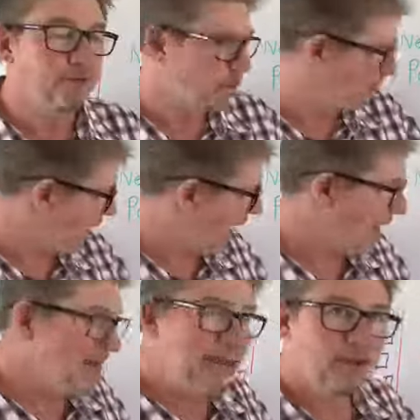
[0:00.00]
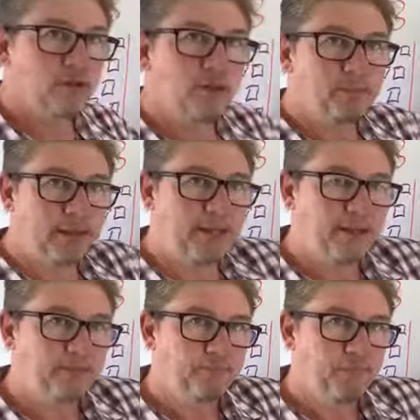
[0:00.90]
from A to B.
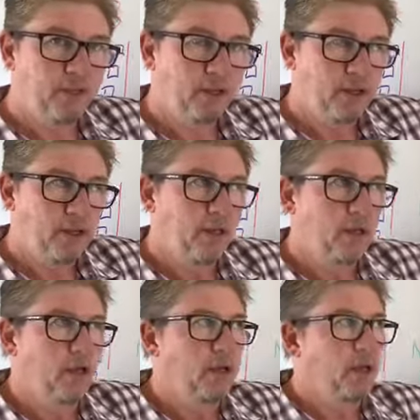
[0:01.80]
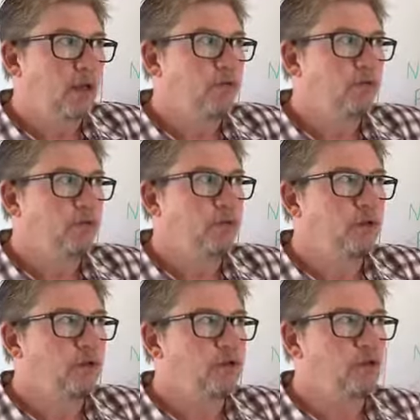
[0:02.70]

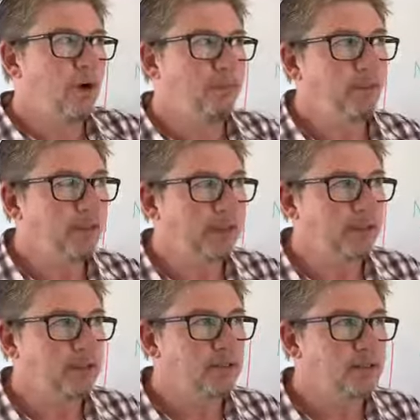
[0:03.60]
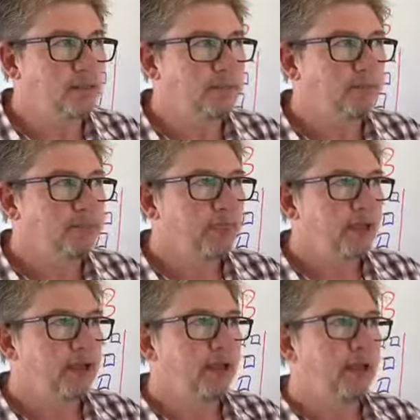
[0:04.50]
The trouble is,
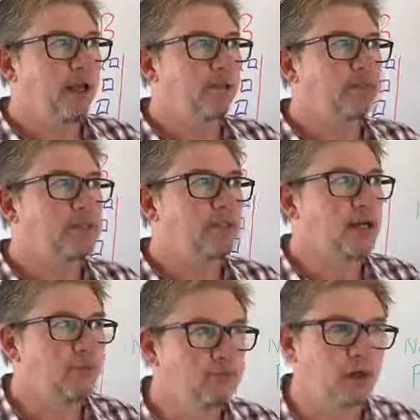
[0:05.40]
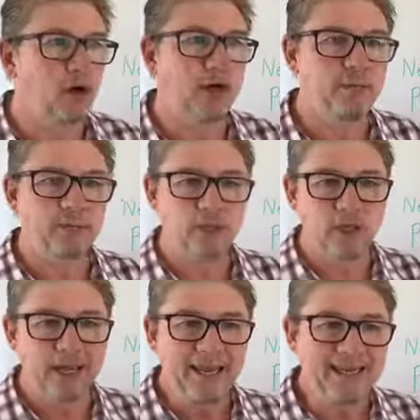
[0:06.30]

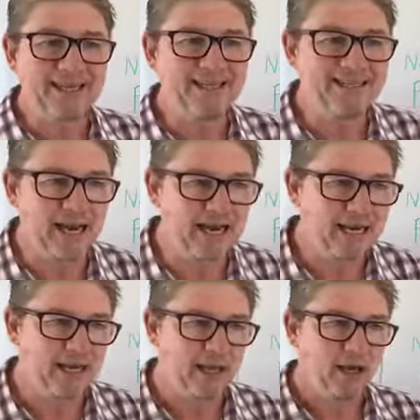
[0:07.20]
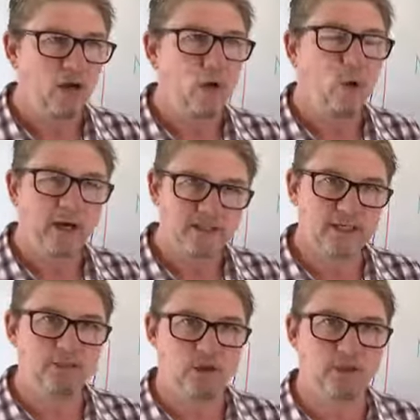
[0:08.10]
sometimes it can take quite
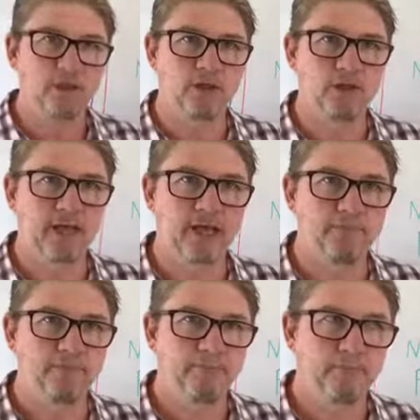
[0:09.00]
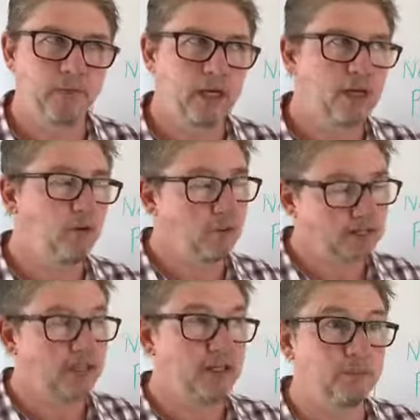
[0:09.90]
some time to do that. Okay? Well,
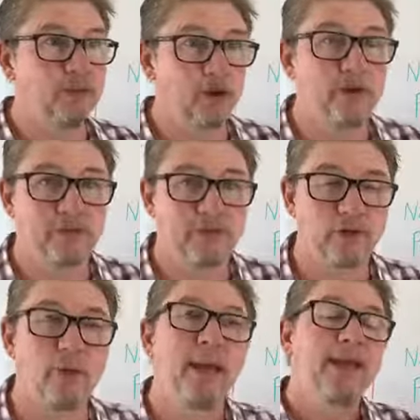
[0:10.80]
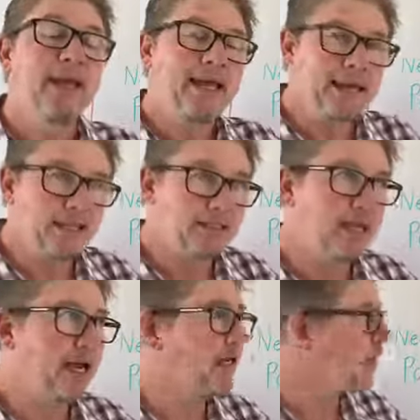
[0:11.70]
actually, the majority of the time, it can
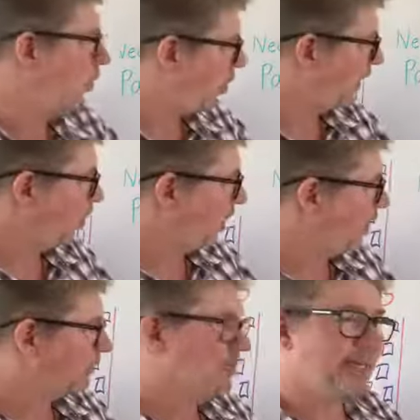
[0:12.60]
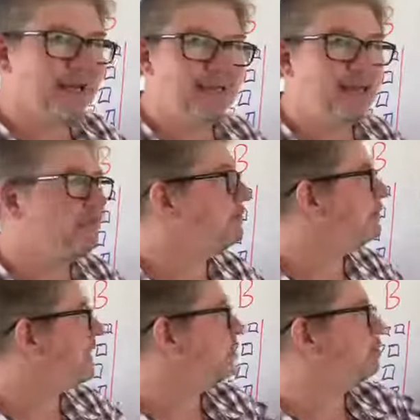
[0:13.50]
take quite a while to get that
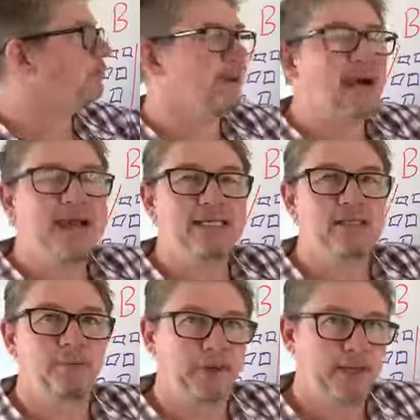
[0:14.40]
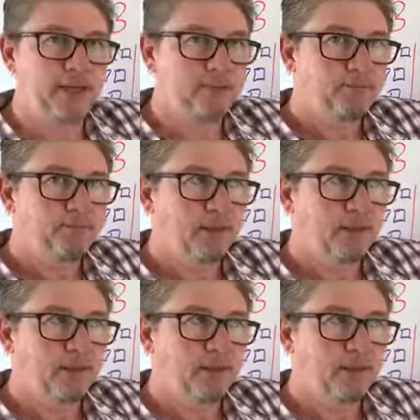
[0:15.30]
information from A to B.